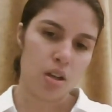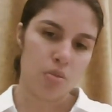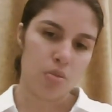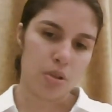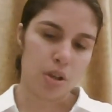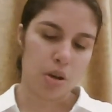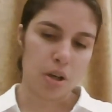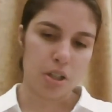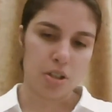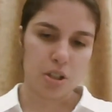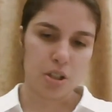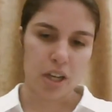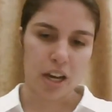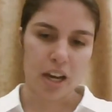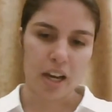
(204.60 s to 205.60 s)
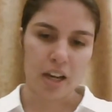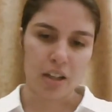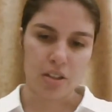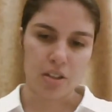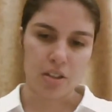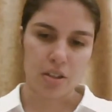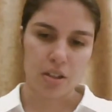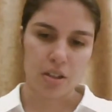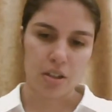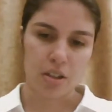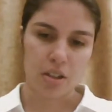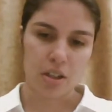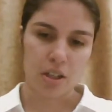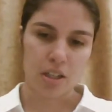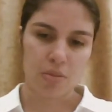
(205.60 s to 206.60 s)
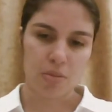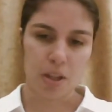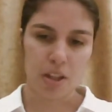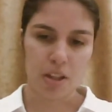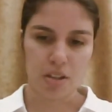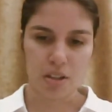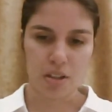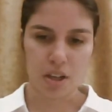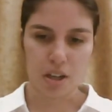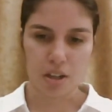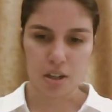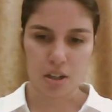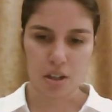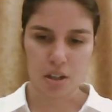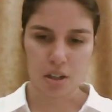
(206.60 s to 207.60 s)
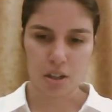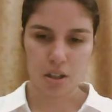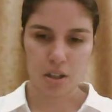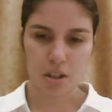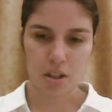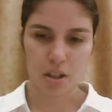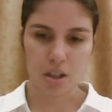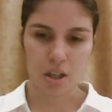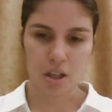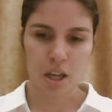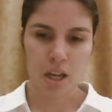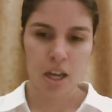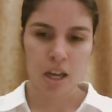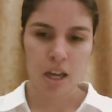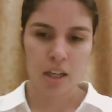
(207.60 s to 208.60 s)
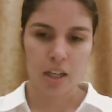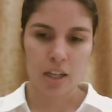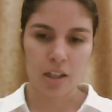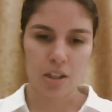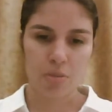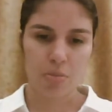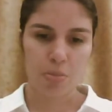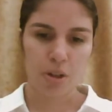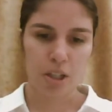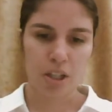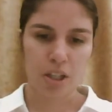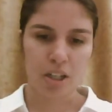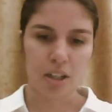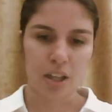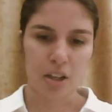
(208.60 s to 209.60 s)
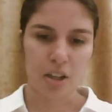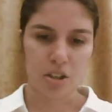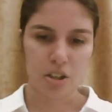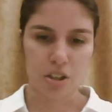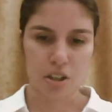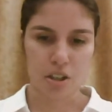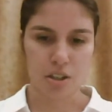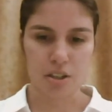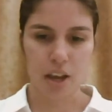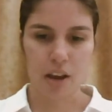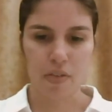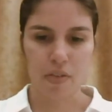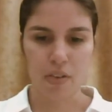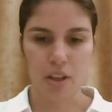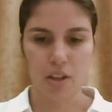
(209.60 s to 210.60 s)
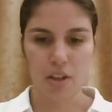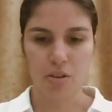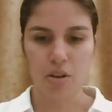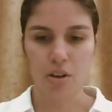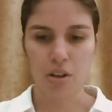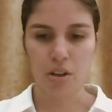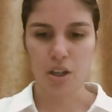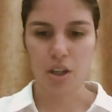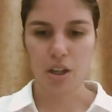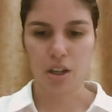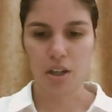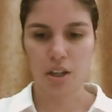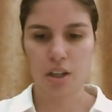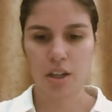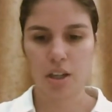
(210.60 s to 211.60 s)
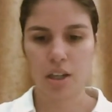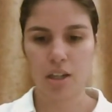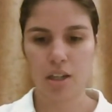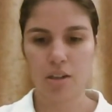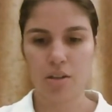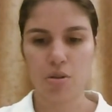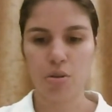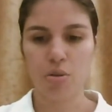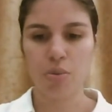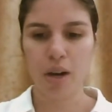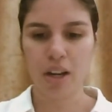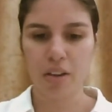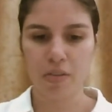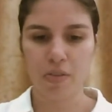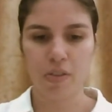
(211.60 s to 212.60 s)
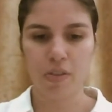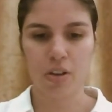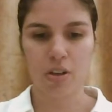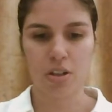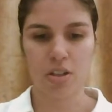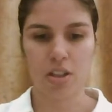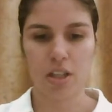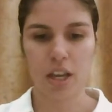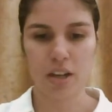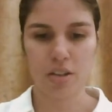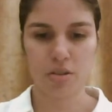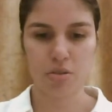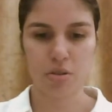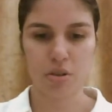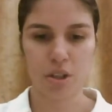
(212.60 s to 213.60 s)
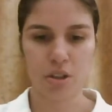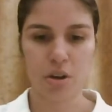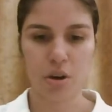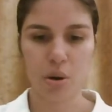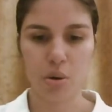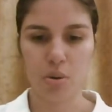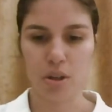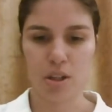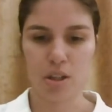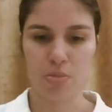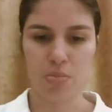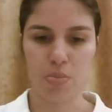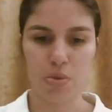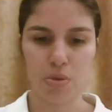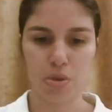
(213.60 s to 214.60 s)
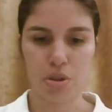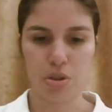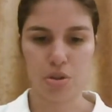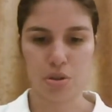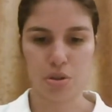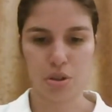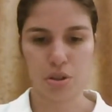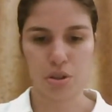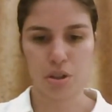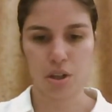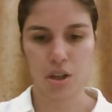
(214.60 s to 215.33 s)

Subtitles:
"We're going to your aunt's," his mother said. Keeler's body clenched the southward they got. He could already feel his legs growing cold in his board shorts.